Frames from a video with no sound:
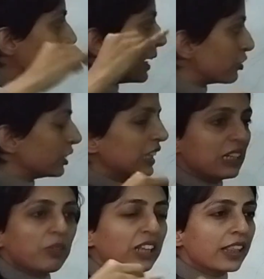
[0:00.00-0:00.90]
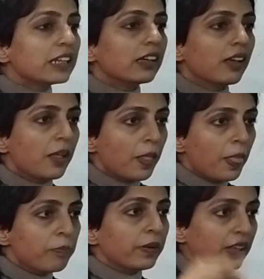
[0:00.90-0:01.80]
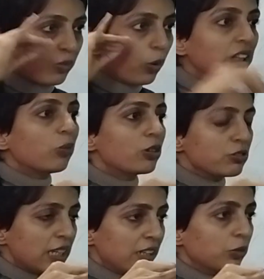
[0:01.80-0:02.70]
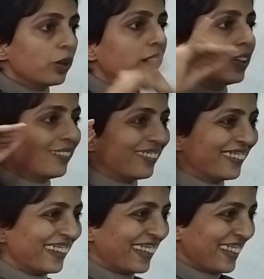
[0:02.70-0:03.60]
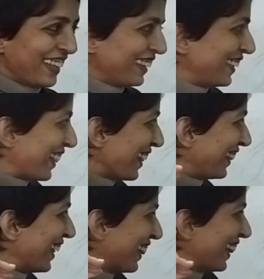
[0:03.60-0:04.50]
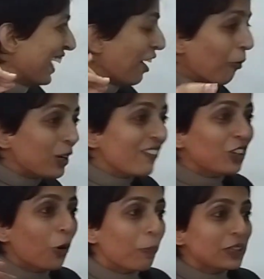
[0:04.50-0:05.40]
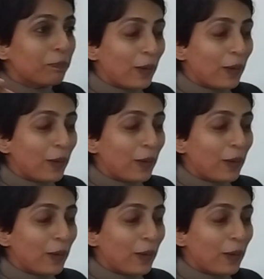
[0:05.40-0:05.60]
mention the name of the city, because what they want to tell you is that this is this. Only when you open the